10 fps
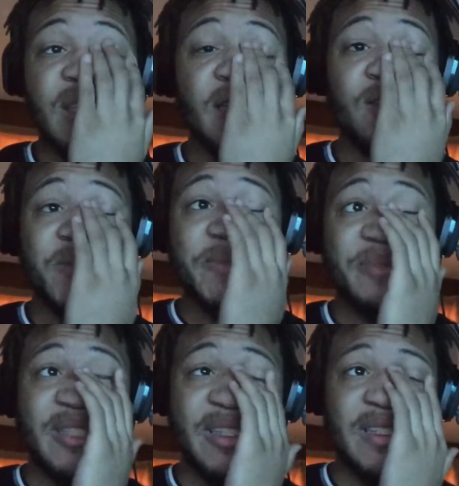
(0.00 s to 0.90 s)
sad news for
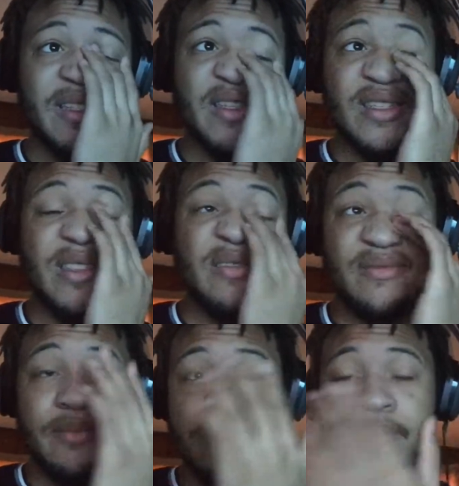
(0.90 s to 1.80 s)
me is
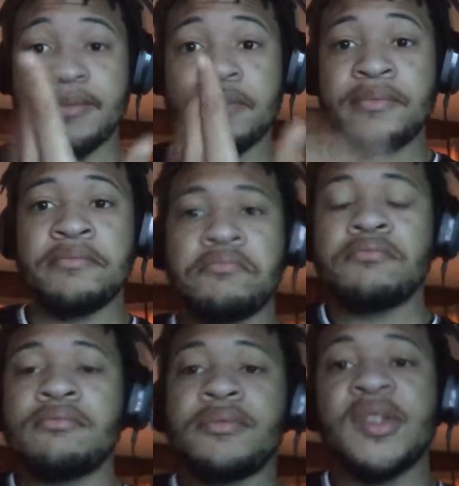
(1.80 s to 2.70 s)

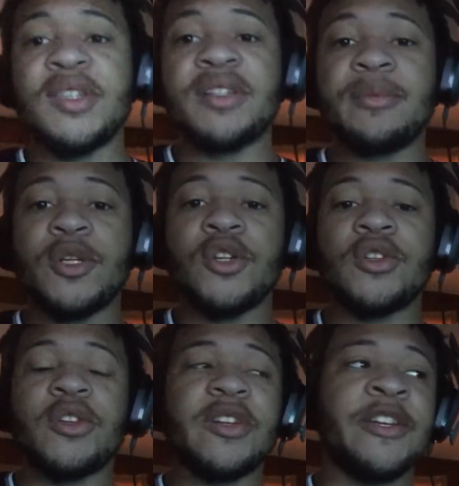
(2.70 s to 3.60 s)
my son and my
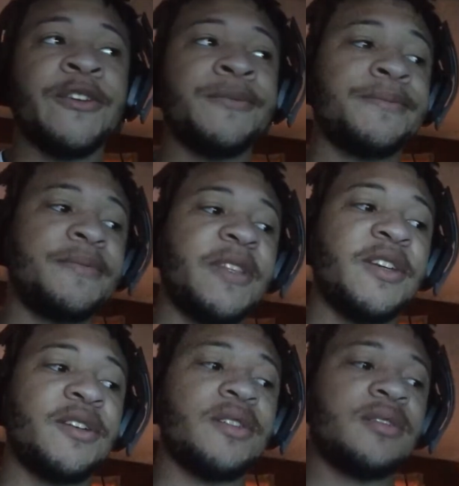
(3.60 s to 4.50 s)
girl aren't here.
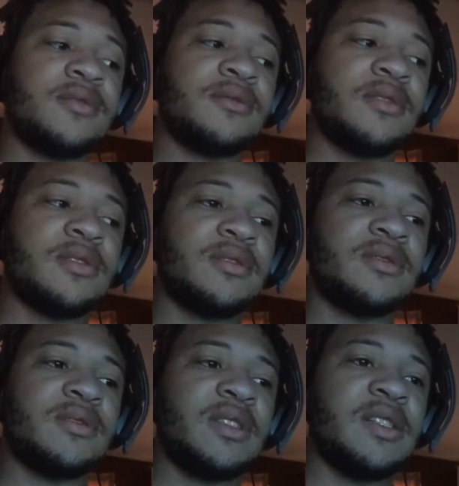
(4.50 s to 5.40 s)
They're
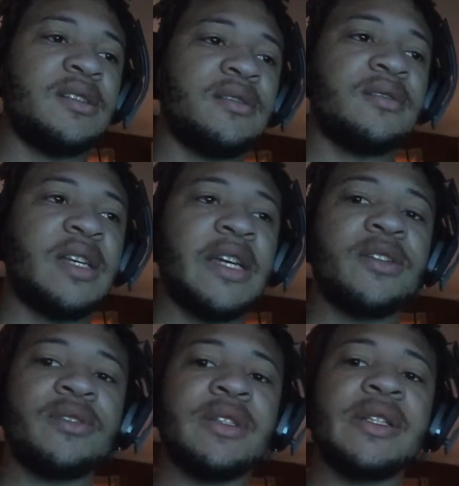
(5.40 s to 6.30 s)
in
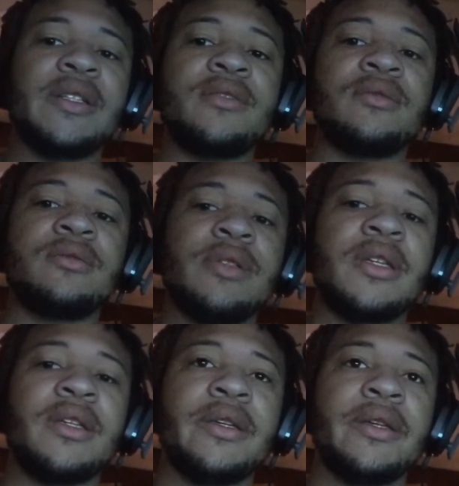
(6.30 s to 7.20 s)
town right now,
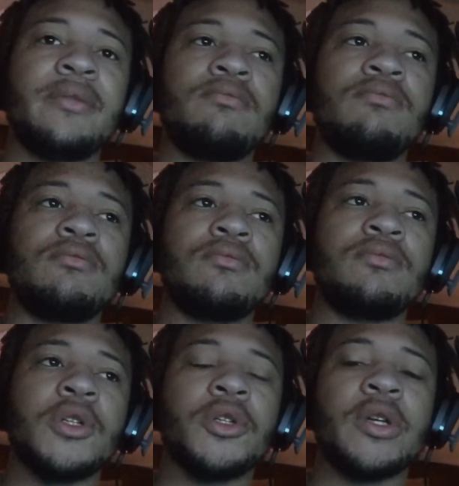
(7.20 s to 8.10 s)
and
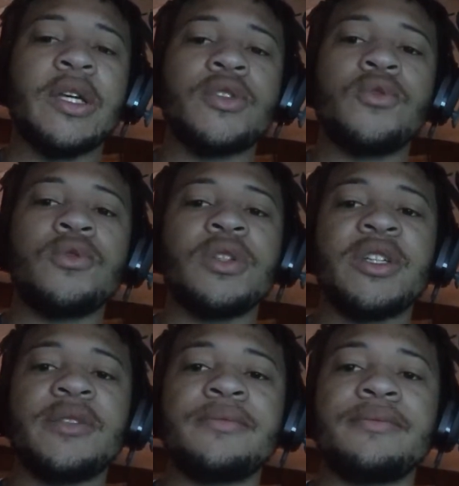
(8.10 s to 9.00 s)
my girl got school
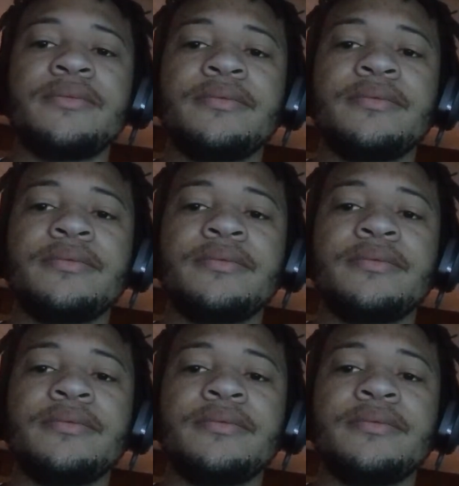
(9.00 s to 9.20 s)
again.